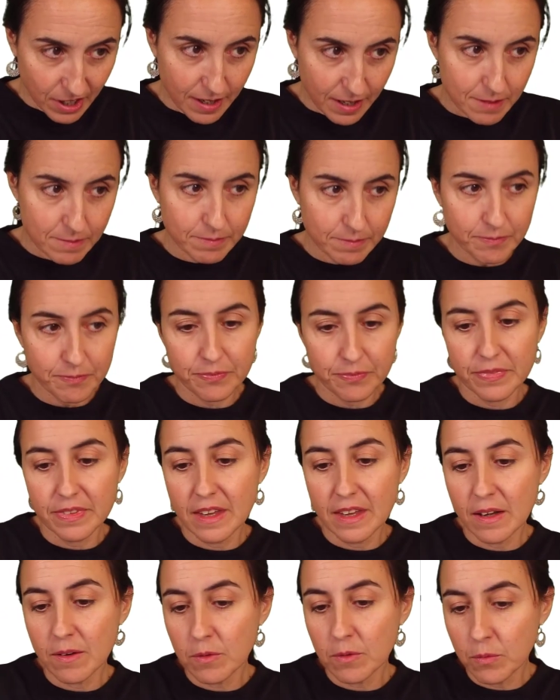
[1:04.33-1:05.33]
name,
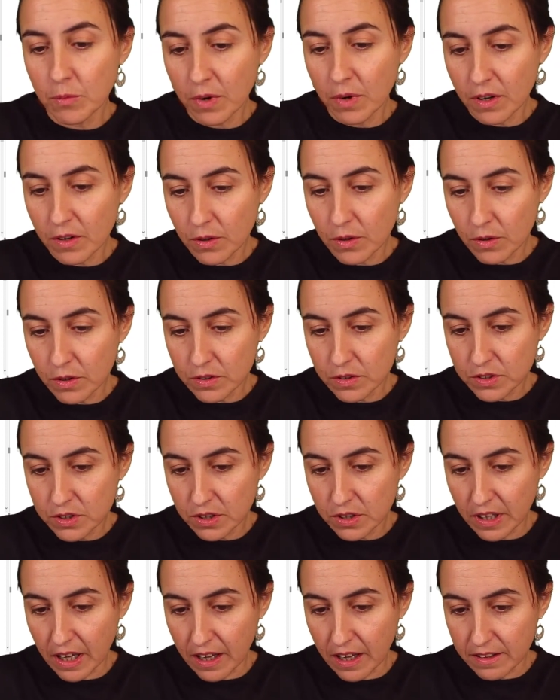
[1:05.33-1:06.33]
then we're going
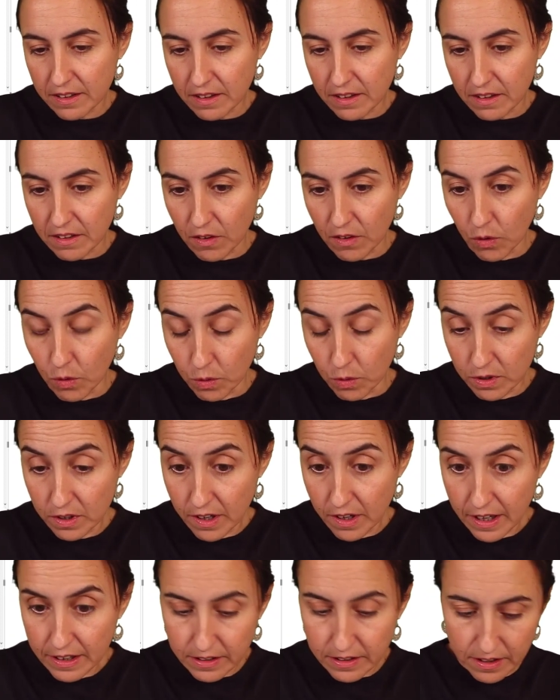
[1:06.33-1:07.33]
to get the
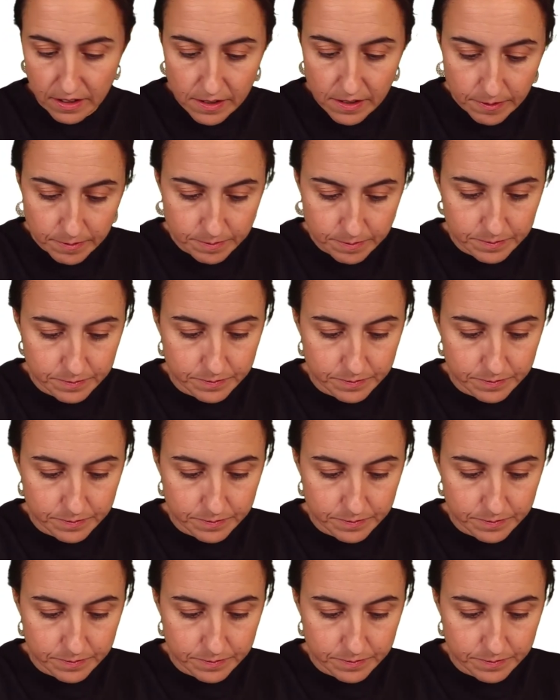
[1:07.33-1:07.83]
order ID.